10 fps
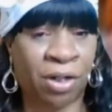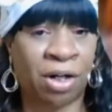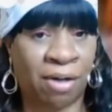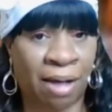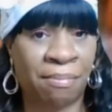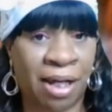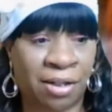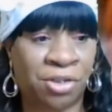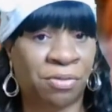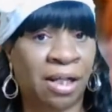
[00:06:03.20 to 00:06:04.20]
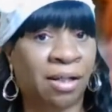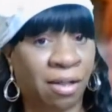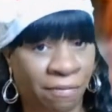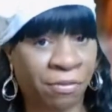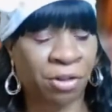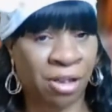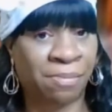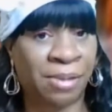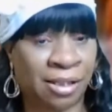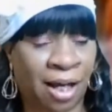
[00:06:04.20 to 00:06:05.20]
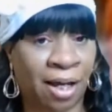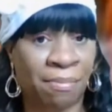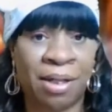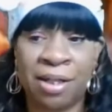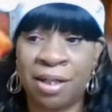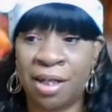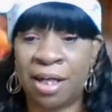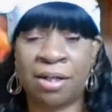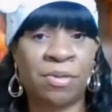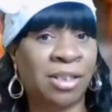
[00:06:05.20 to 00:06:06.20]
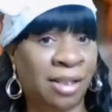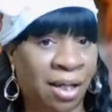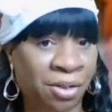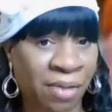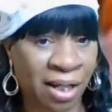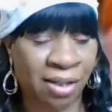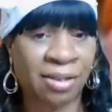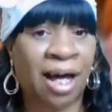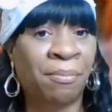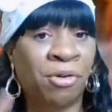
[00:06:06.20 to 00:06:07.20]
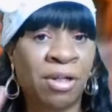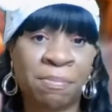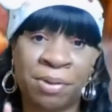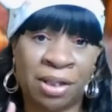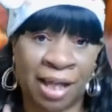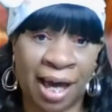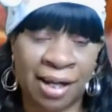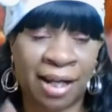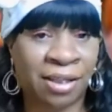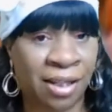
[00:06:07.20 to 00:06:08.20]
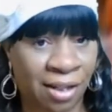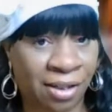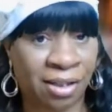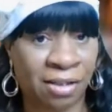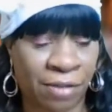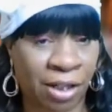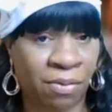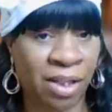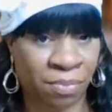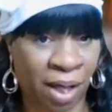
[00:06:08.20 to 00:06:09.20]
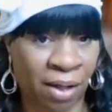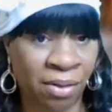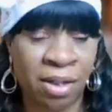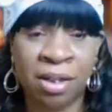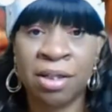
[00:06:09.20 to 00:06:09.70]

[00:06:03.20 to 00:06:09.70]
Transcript: ago, I made a drink for Christmas time, and it was sangrias. I'm going to put that at the end of this video as well.